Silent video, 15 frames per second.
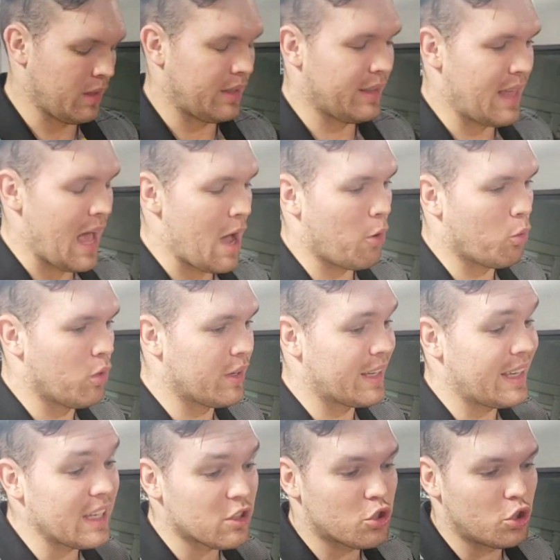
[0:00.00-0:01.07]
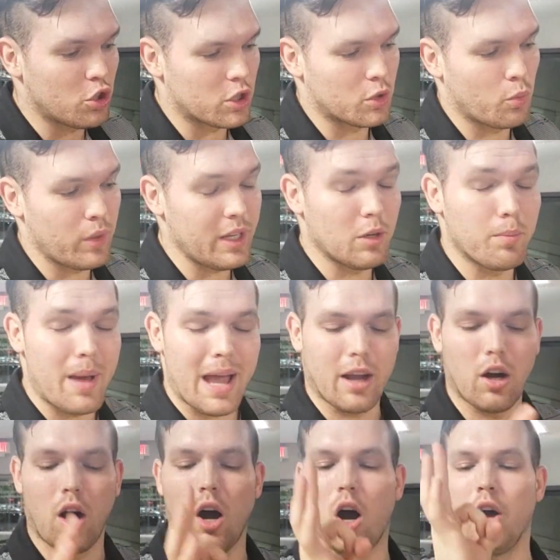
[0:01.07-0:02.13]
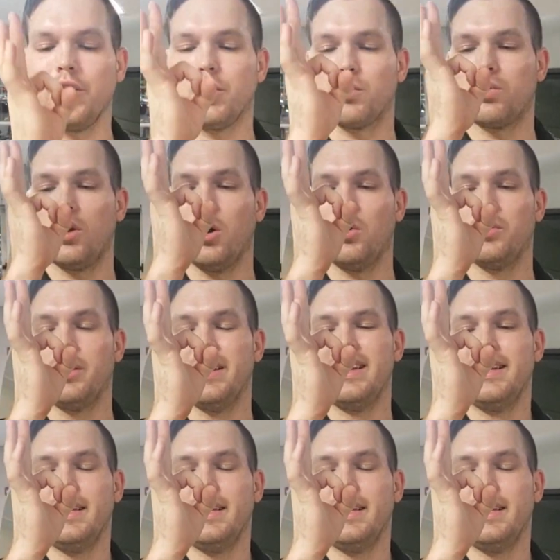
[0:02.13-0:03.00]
that will get your wheel back on the road,